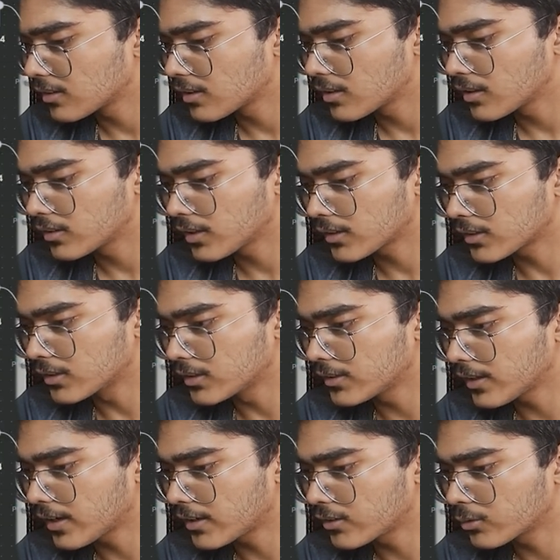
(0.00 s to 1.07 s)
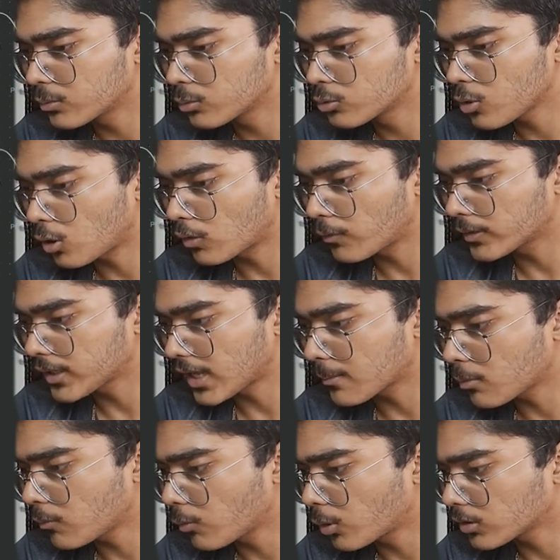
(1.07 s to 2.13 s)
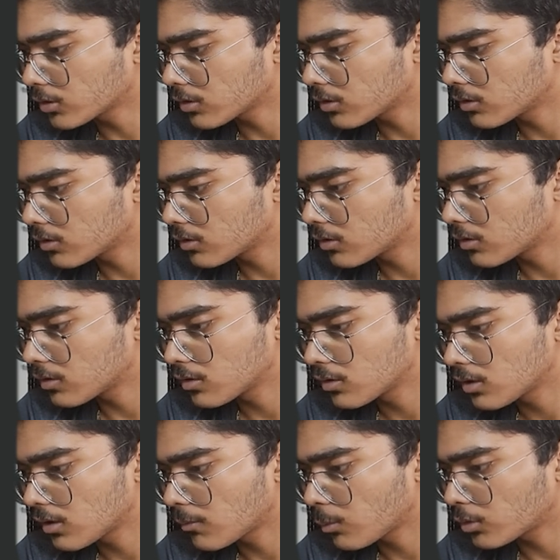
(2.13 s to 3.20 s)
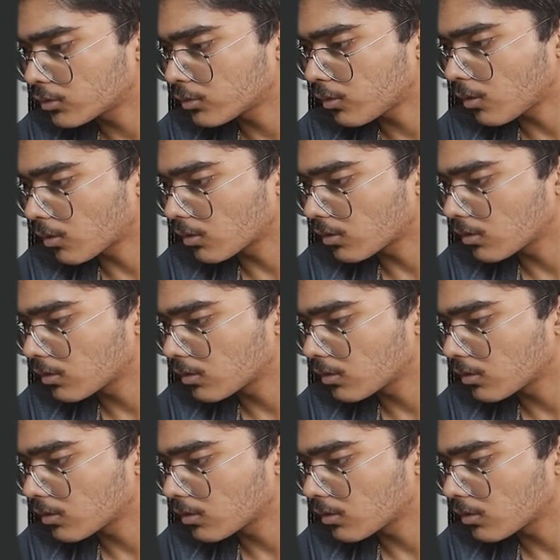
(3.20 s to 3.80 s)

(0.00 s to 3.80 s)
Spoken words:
Is like 30 seconds too short of a time or what? What's wrong?